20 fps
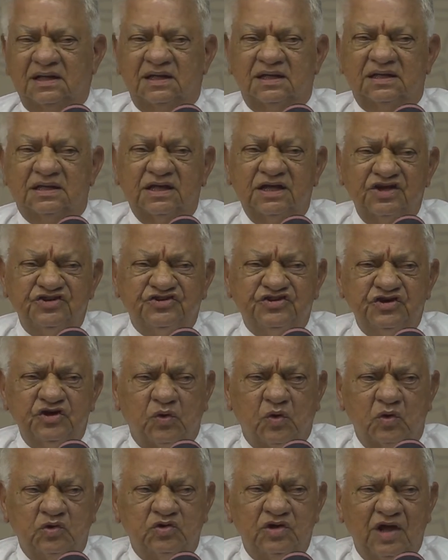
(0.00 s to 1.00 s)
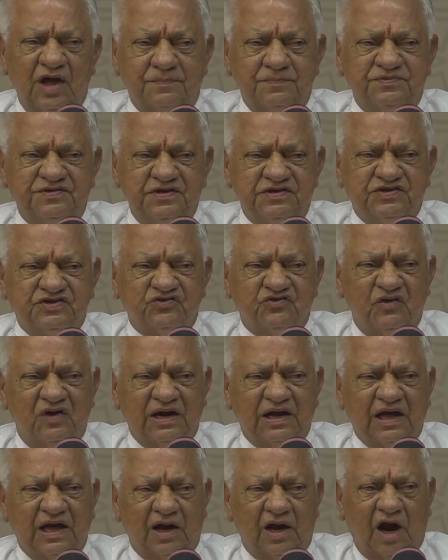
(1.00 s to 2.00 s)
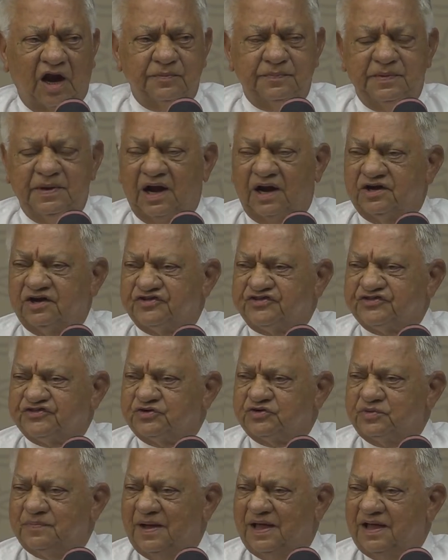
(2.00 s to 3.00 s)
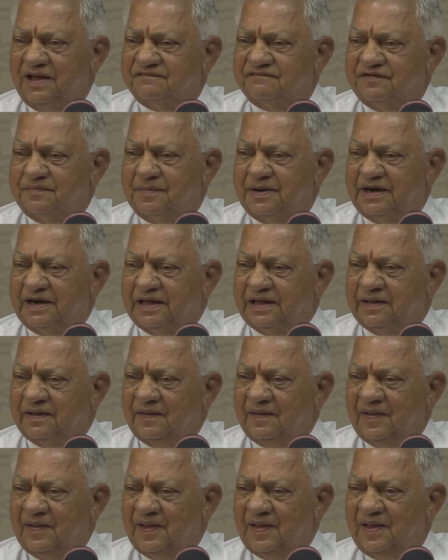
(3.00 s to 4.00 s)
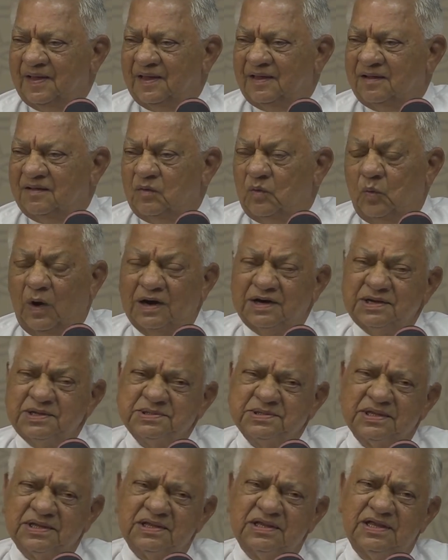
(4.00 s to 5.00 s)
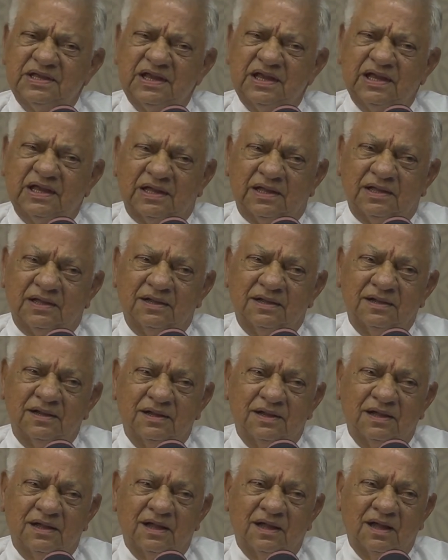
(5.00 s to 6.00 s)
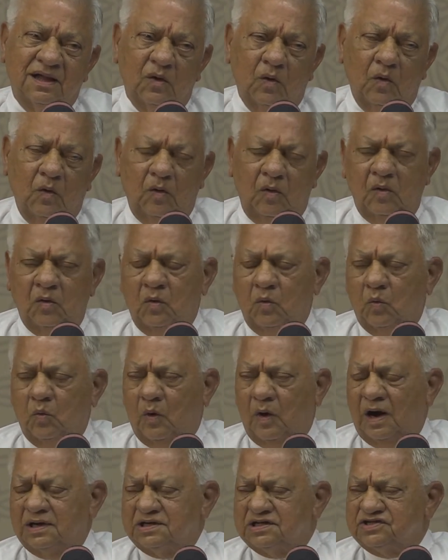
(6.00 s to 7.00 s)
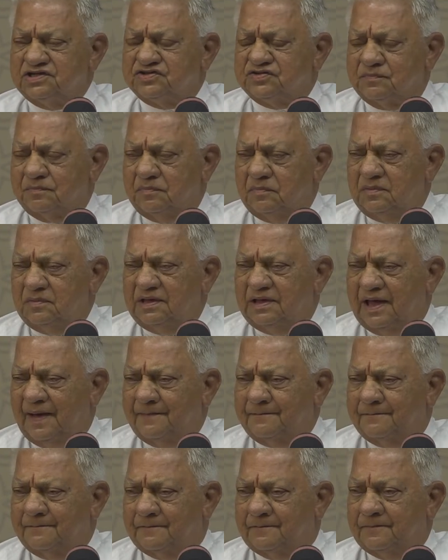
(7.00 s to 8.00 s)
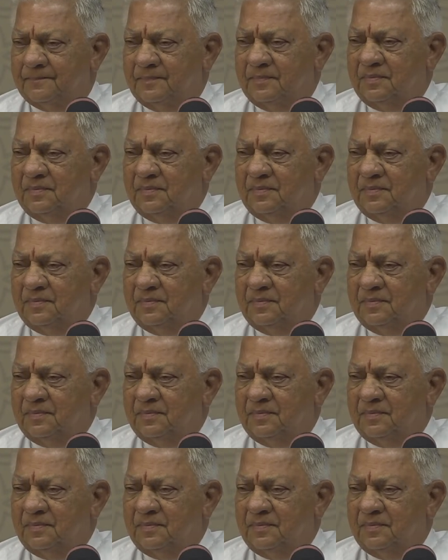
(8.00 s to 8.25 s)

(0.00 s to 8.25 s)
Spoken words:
E is equal to mc square cannot be understood by everybody. What is E? What is m?